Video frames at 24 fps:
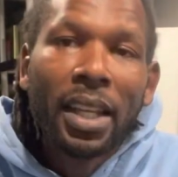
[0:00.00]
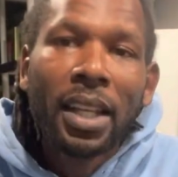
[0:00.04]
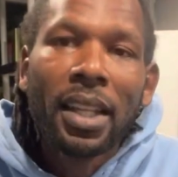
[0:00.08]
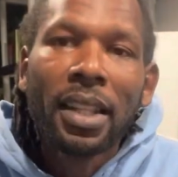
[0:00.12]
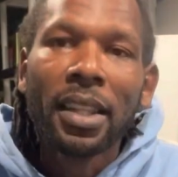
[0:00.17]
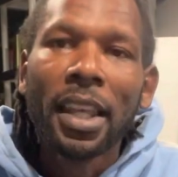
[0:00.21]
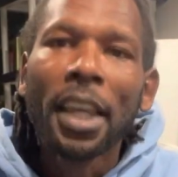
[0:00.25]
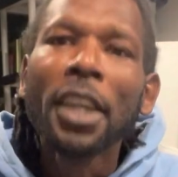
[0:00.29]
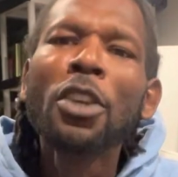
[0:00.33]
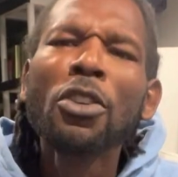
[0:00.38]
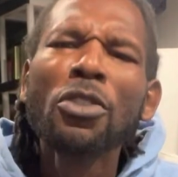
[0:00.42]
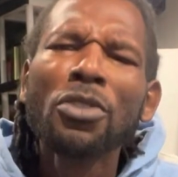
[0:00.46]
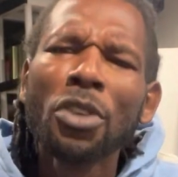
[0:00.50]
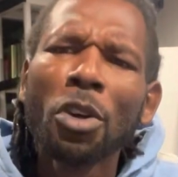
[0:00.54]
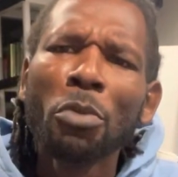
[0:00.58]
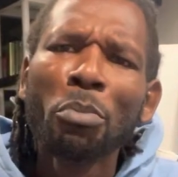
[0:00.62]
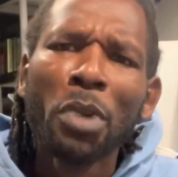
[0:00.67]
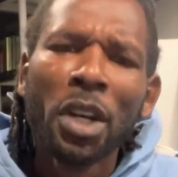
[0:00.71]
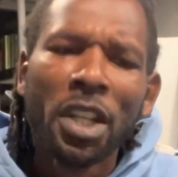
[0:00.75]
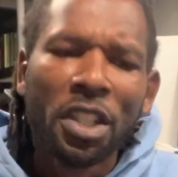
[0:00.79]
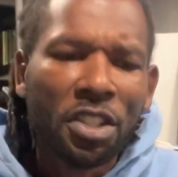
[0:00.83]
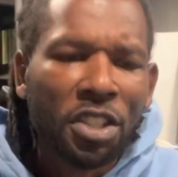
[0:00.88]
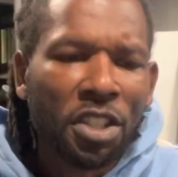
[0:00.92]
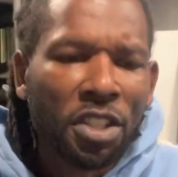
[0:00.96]
Thank you so
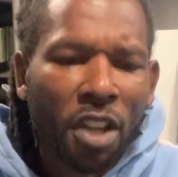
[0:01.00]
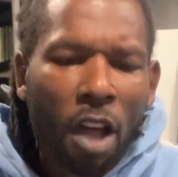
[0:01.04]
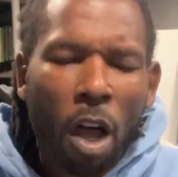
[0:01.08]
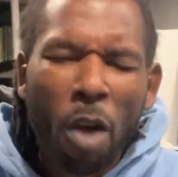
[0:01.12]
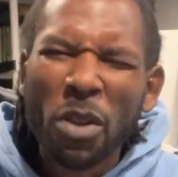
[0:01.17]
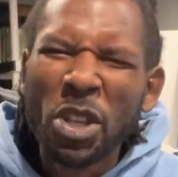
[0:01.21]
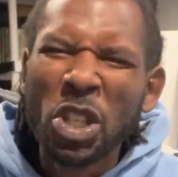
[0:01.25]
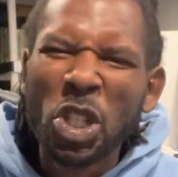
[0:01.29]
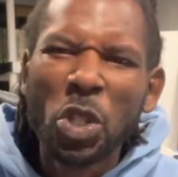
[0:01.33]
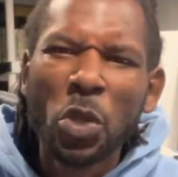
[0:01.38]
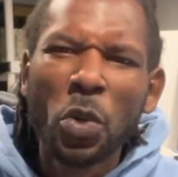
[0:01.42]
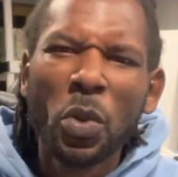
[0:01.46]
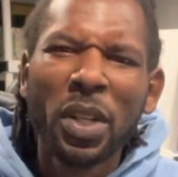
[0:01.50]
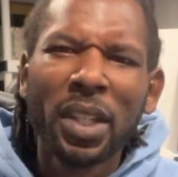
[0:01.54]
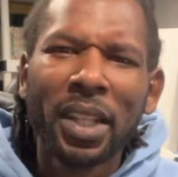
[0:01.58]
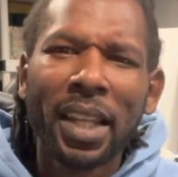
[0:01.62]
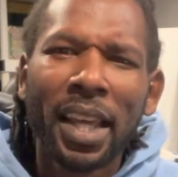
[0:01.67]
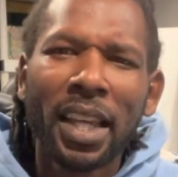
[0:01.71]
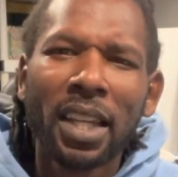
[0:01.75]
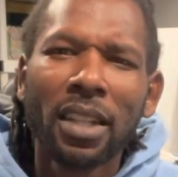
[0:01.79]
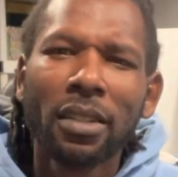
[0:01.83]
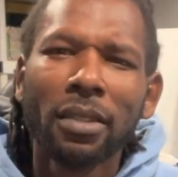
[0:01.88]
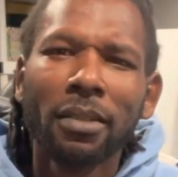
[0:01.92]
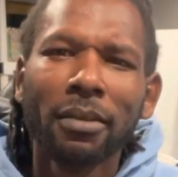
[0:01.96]
much. She's always doing
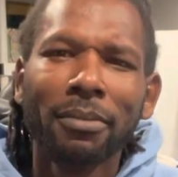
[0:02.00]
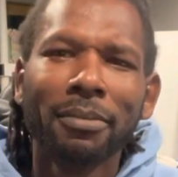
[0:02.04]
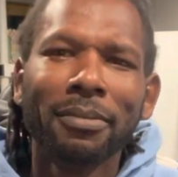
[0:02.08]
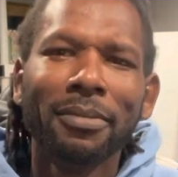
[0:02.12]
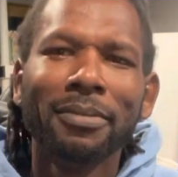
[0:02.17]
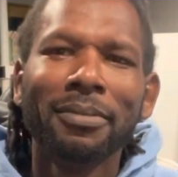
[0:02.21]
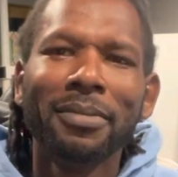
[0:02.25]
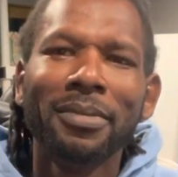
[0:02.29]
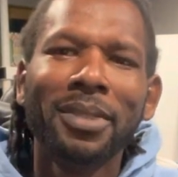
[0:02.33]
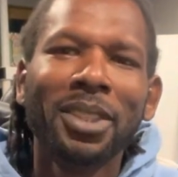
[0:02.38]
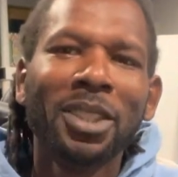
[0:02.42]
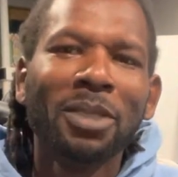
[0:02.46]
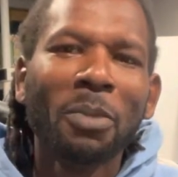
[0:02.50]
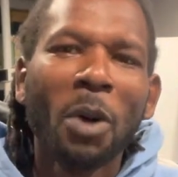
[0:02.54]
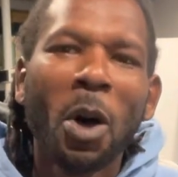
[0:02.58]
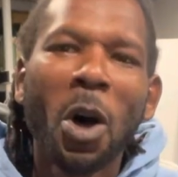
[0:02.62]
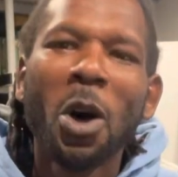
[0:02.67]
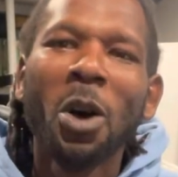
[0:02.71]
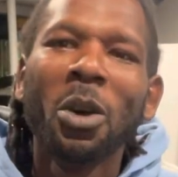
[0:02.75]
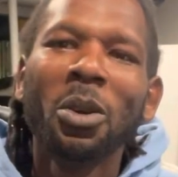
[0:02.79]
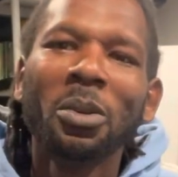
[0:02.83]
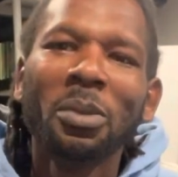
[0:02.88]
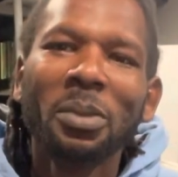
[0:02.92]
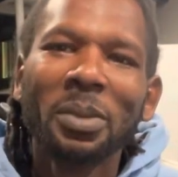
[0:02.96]
like
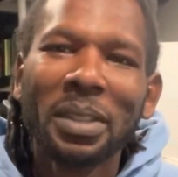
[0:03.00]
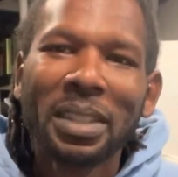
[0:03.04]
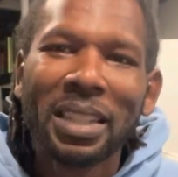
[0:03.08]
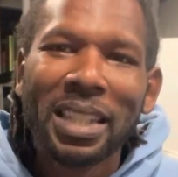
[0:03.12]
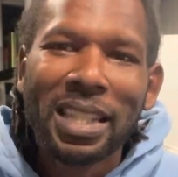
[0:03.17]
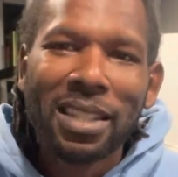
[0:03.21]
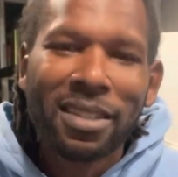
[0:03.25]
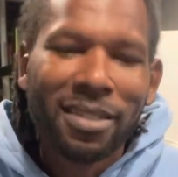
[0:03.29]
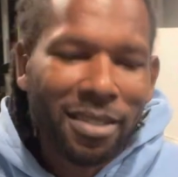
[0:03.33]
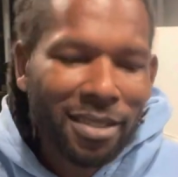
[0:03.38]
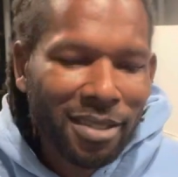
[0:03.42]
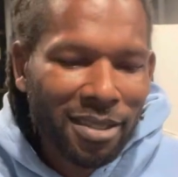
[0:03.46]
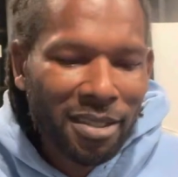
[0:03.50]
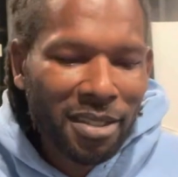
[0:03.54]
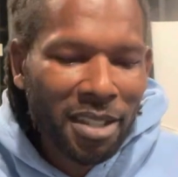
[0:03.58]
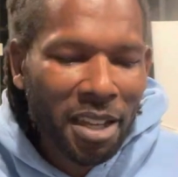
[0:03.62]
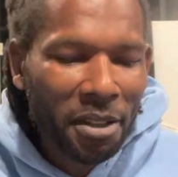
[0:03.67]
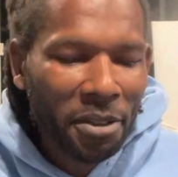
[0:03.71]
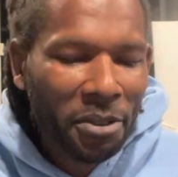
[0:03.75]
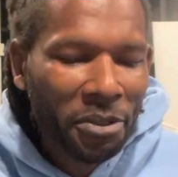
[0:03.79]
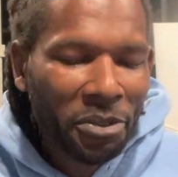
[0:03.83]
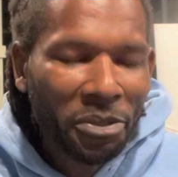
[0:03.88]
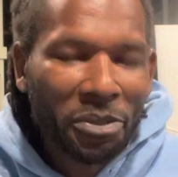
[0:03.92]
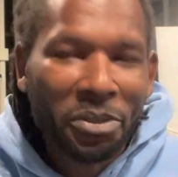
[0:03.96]
small
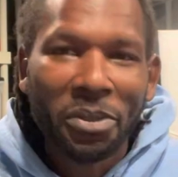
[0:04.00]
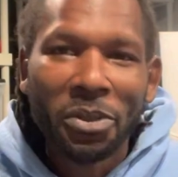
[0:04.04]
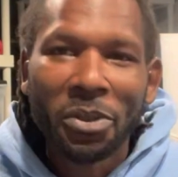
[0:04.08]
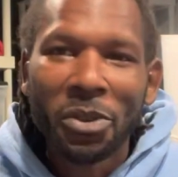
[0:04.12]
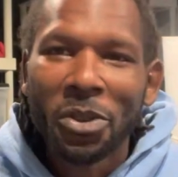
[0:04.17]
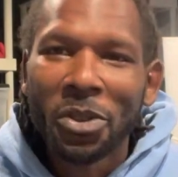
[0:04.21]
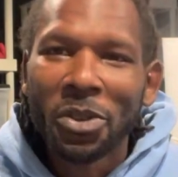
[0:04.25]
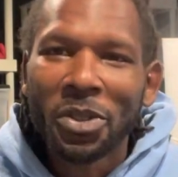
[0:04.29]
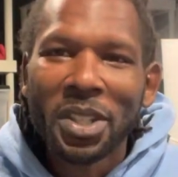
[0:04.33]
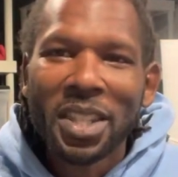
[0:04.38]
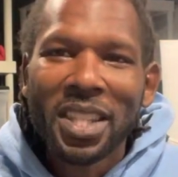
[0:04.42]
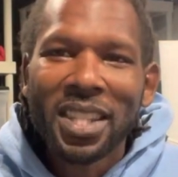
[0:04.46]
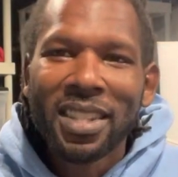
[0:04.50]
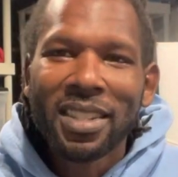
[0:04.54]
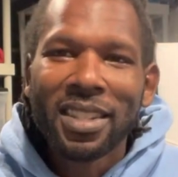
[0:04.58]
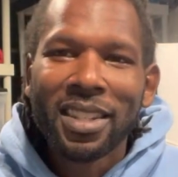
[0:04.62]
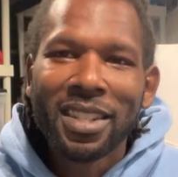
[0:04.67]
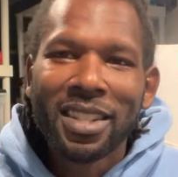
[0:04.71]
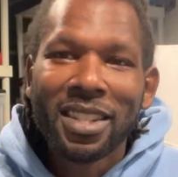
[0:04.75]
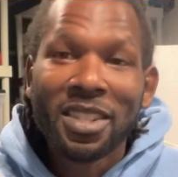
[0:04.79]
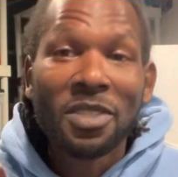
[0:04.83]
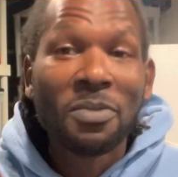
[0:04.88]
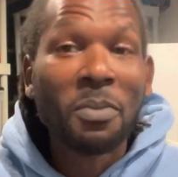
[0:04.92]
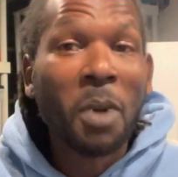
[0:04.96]
stuff, or this
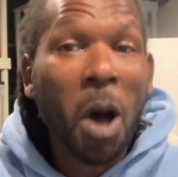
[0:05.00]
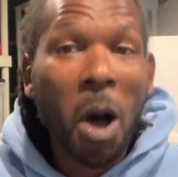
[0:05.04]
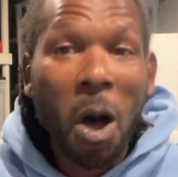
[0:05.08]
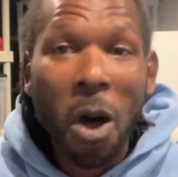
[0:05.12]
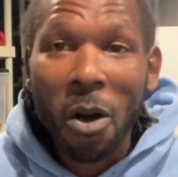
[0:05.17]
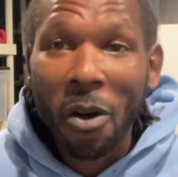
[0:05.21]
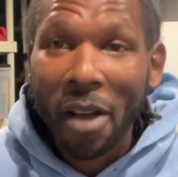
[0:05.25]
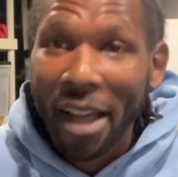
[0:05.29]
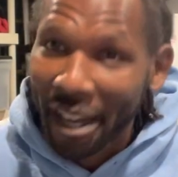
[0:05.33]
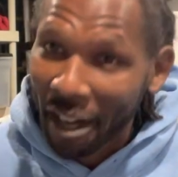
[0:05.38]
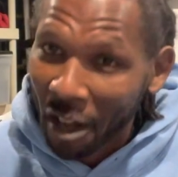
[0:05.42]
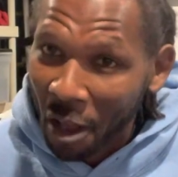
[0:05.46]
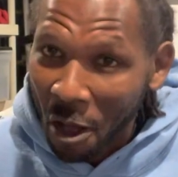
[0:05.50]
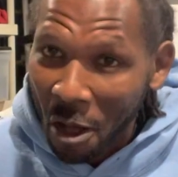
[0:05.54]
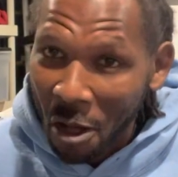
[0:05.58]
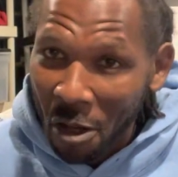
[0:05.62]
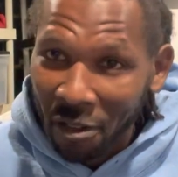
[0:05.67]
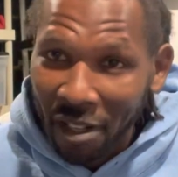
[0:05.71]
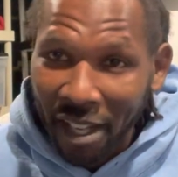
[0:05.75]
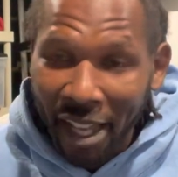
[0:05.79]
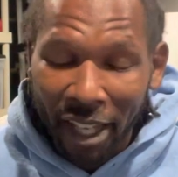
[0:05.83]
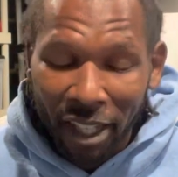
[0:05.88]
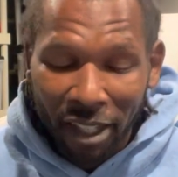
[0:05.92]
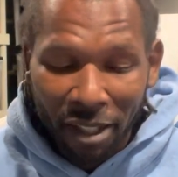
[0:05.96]
isn't small at all,
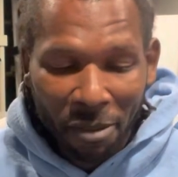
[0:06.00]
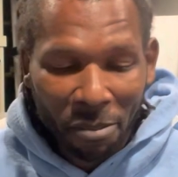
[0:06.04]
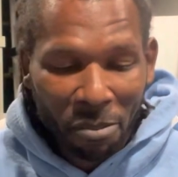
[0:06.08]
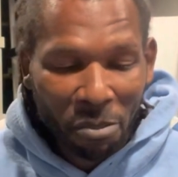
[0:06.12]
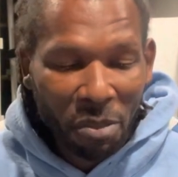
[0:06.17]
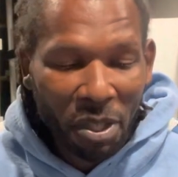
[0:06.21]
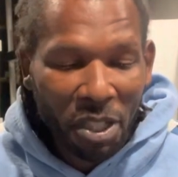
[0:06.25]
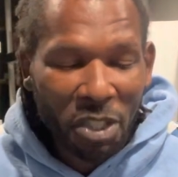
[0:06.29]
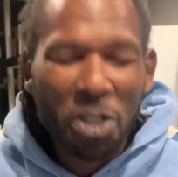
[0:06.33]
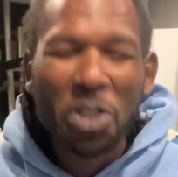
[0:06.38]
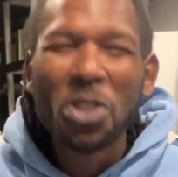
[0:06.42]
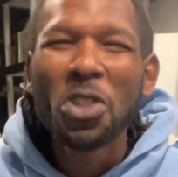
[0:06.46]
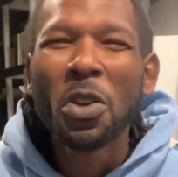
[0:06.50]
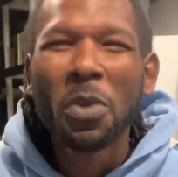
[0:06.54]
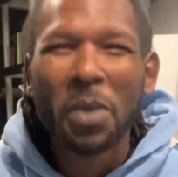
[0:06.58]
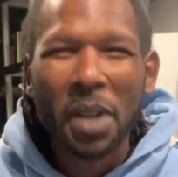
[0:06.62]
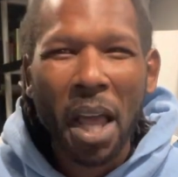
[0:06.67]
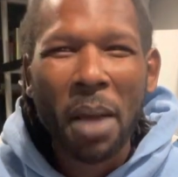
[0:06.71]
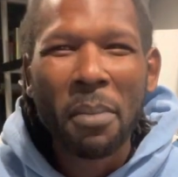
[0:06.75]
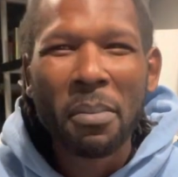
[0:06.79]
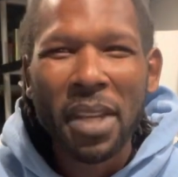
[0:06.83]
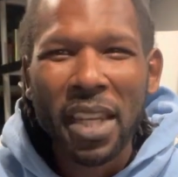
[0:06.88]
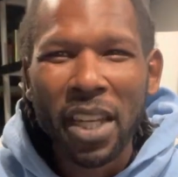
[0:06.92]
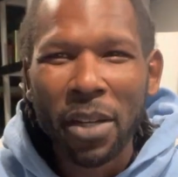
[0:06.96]
like, but you know what
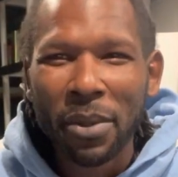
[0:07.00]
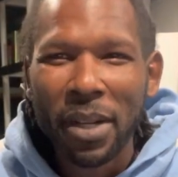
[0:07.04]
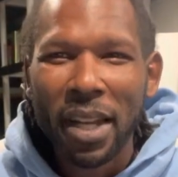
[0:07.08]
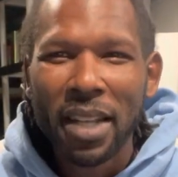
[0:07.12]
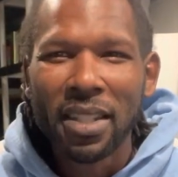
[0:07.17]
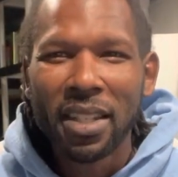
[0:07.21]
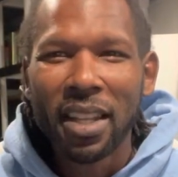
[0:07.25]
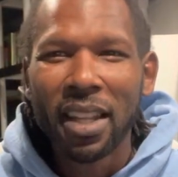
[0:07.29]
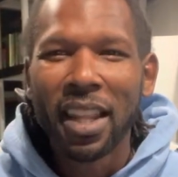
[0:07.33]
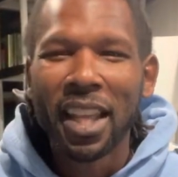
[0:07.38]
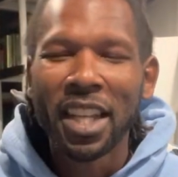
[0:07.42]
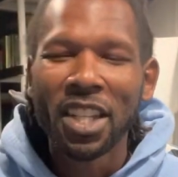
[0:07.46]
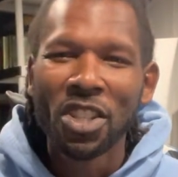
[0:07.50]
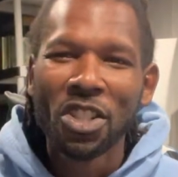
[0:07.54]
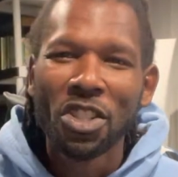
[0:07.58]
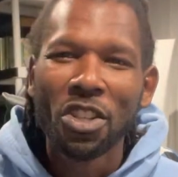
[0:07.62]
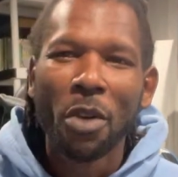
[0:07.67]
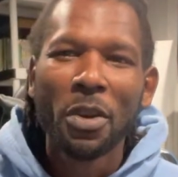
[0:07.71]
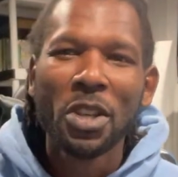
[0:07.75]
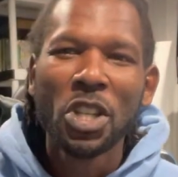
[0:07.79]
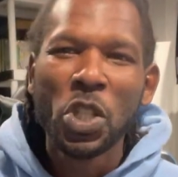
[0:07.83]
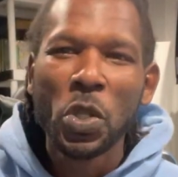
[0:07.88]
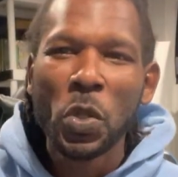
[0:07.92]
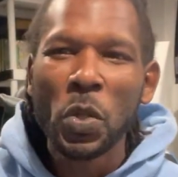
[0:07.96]
I mean when I say like she's
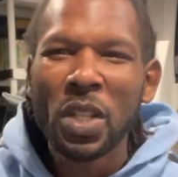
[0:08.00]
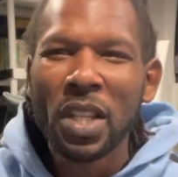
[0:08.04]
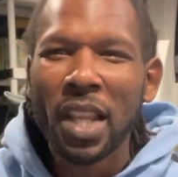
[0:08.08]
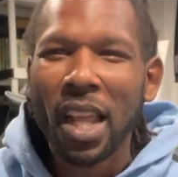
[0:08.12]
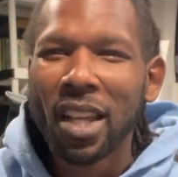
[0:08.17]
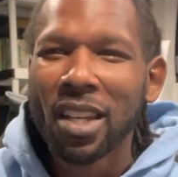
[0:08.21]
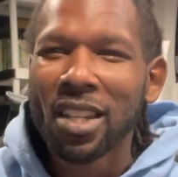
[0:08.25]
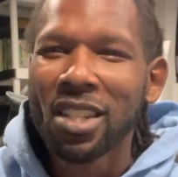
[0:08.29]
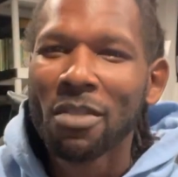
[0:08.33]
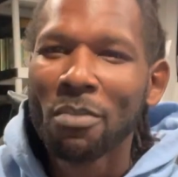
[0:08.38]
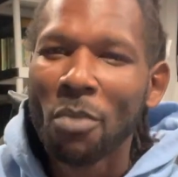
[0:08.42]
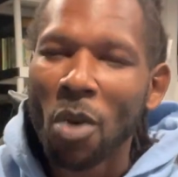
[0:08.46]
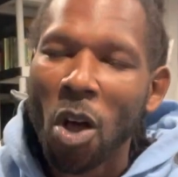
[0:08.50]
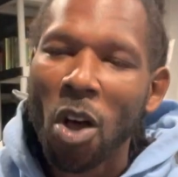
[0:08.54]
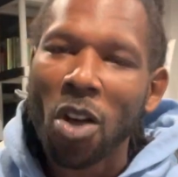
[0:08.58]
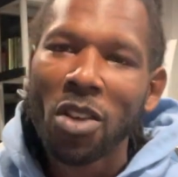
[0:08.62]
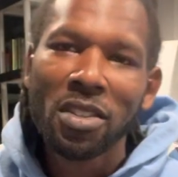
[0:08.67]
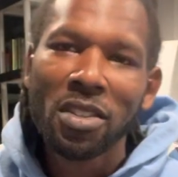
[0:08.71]
always doing like small